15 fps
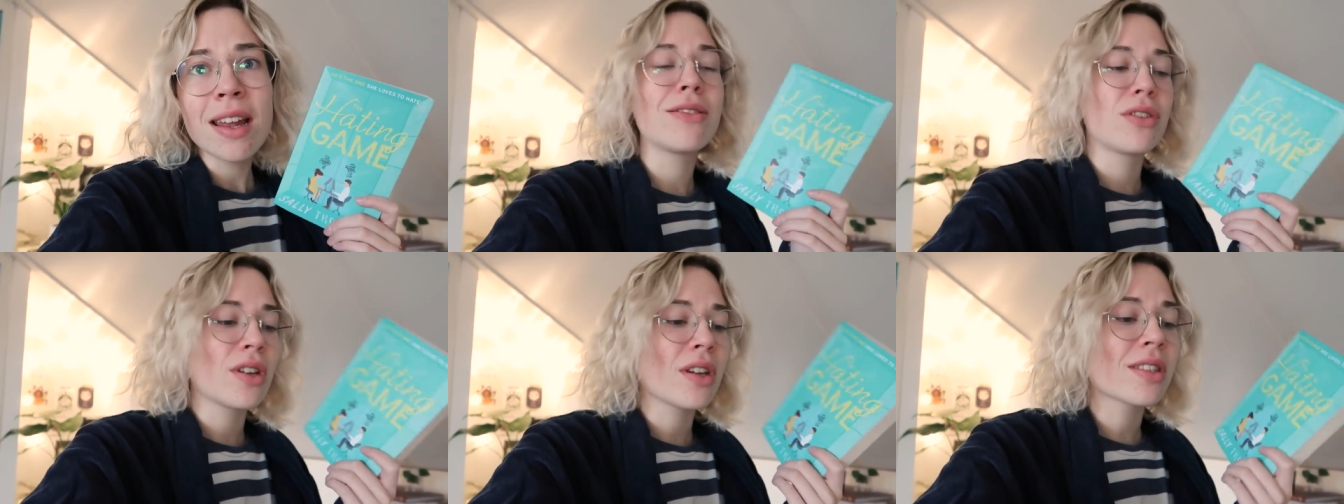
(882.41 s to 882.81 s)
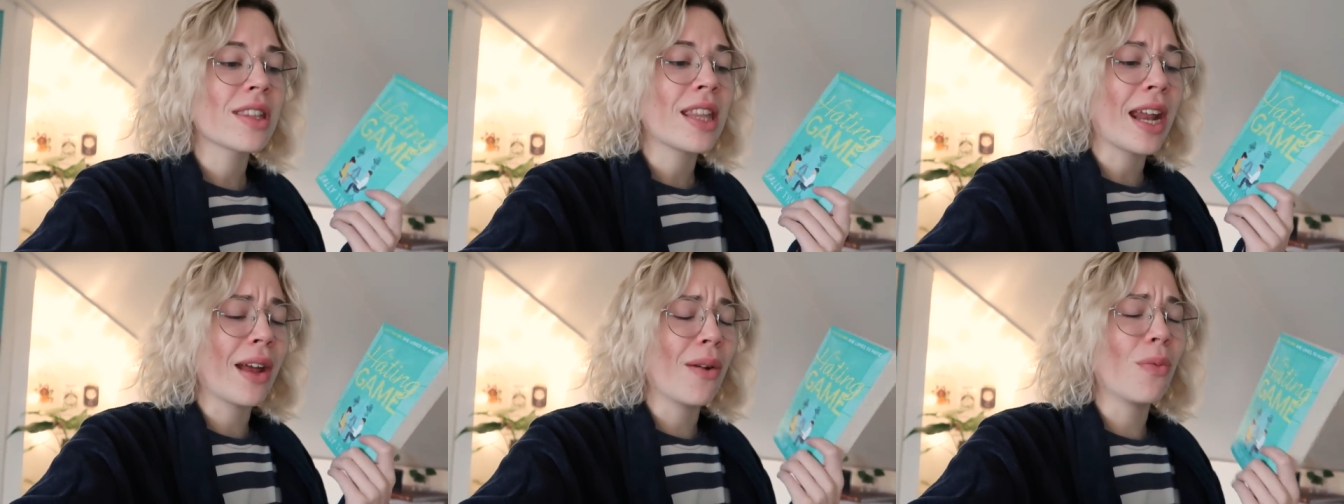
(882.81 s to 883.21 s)
it's
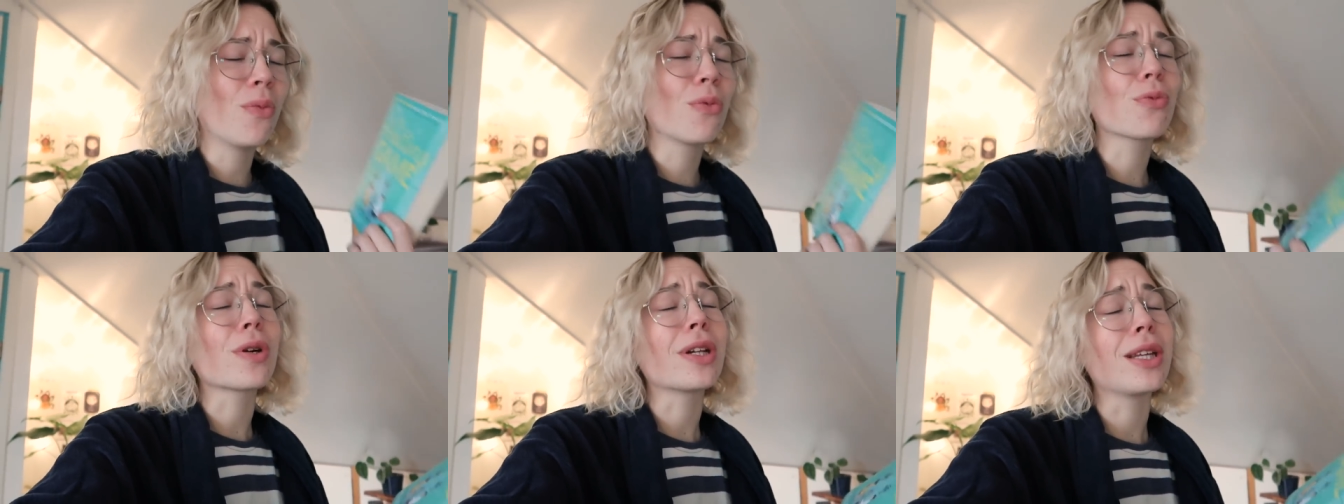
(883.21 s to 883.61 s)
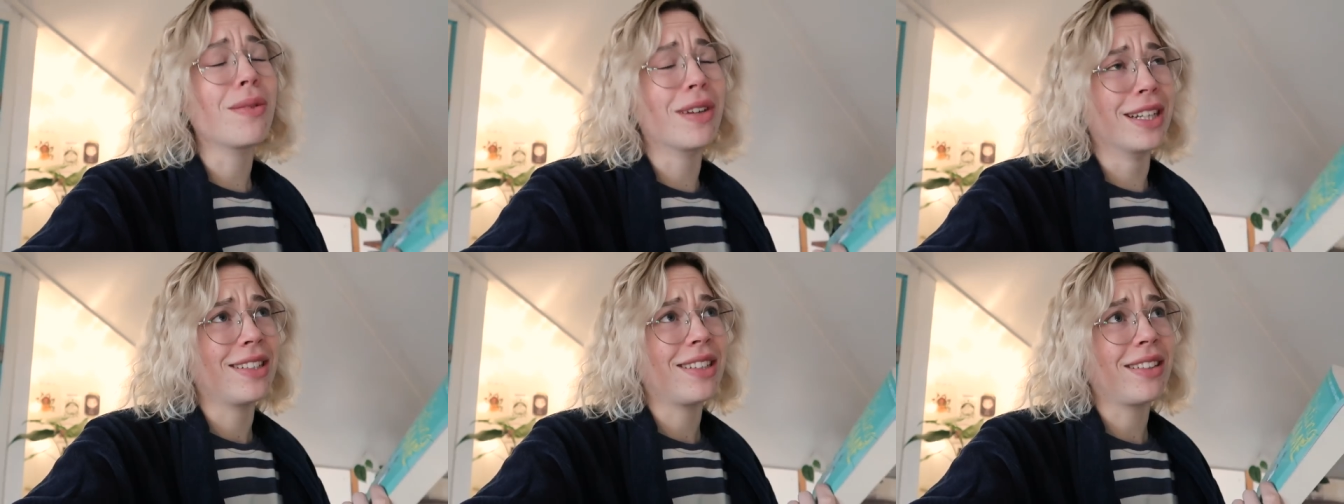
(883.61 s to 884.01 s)
just that I really
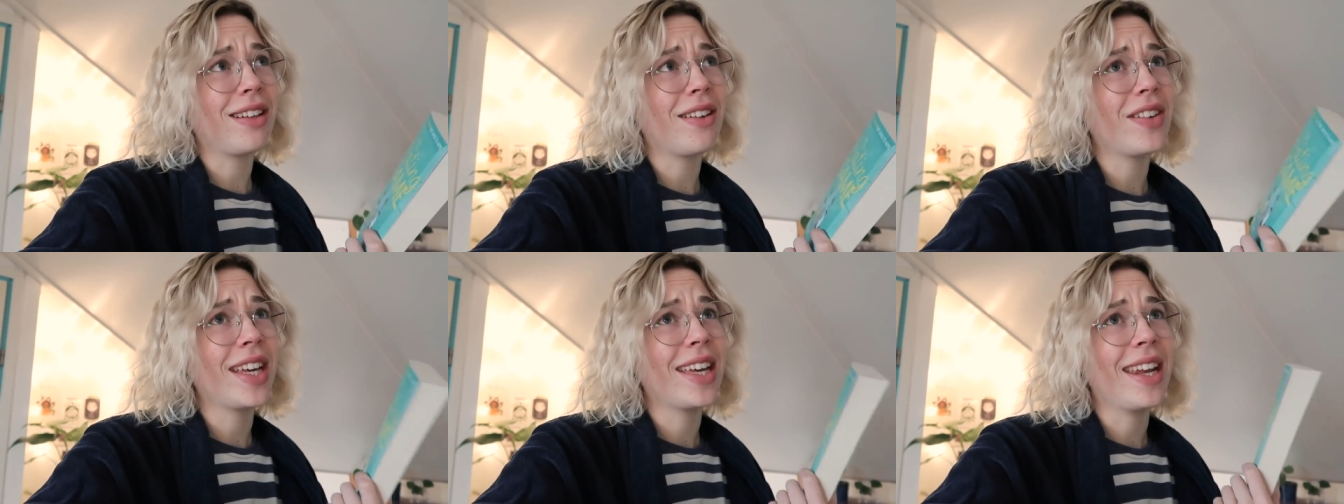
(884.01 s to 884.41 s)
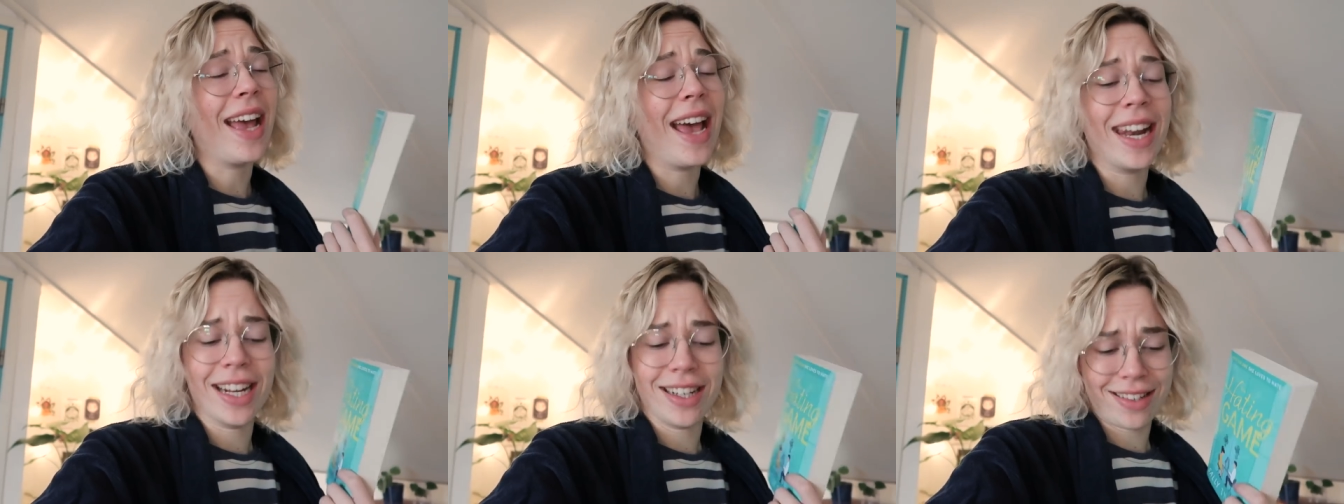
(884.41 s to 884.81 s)
wanted to love it
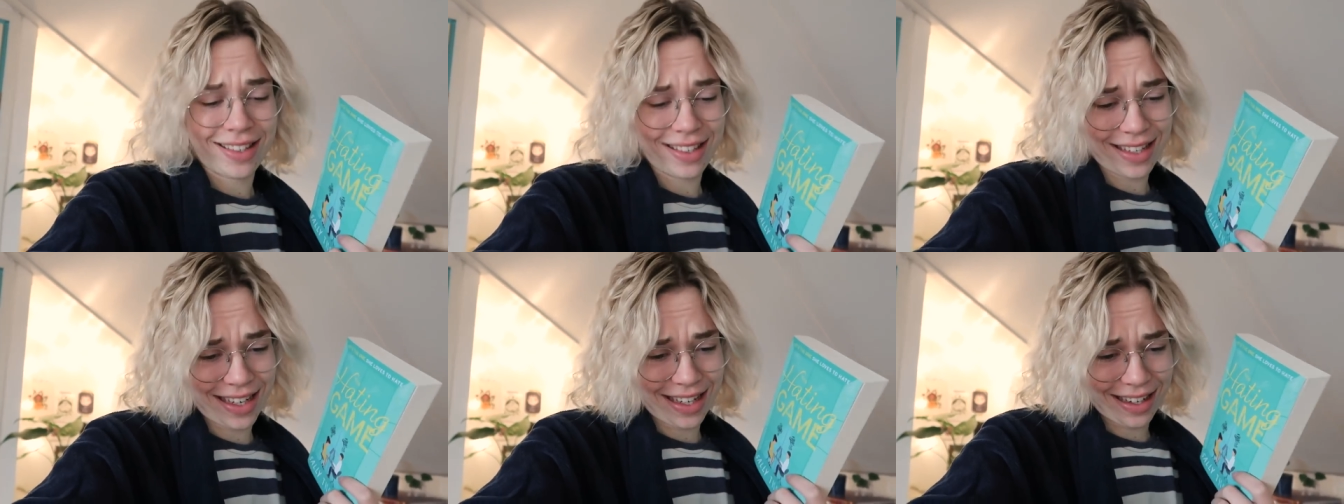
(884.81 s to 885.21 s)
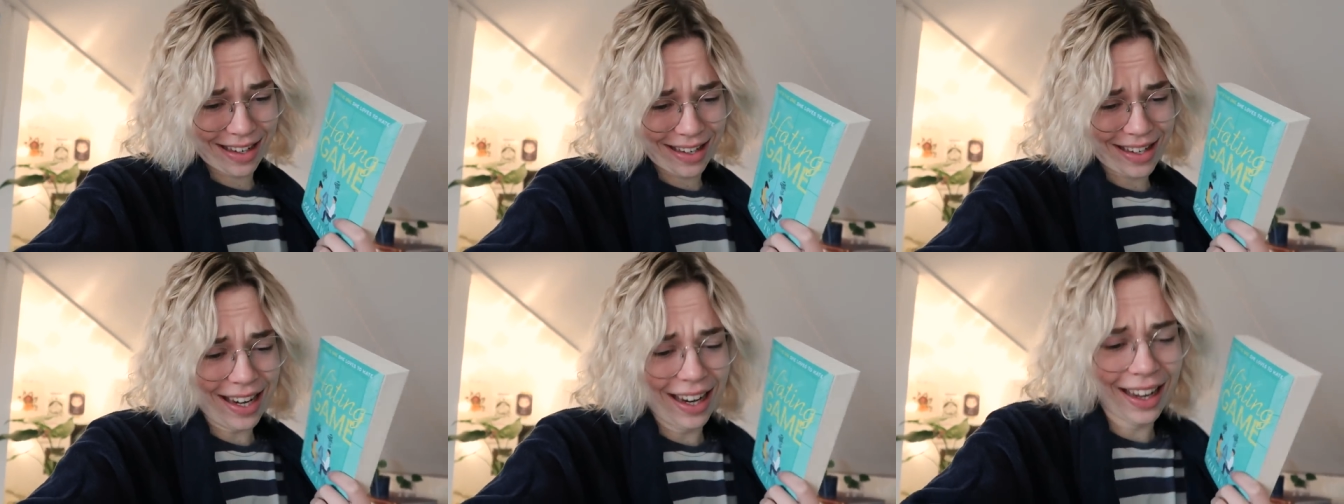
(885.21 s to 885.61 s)
and I just
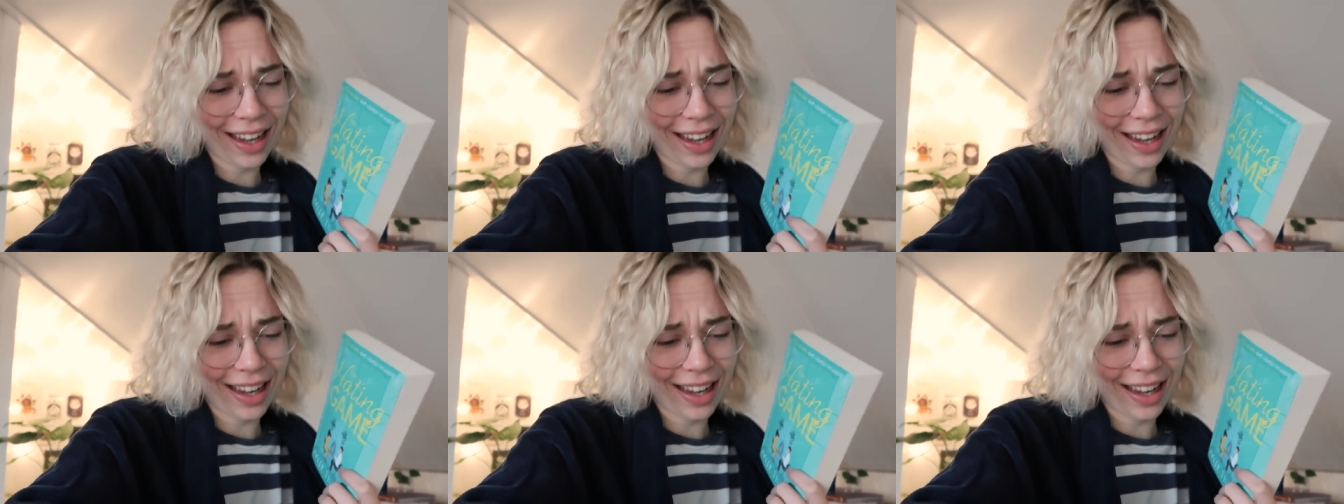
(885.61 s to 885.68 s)
didn't.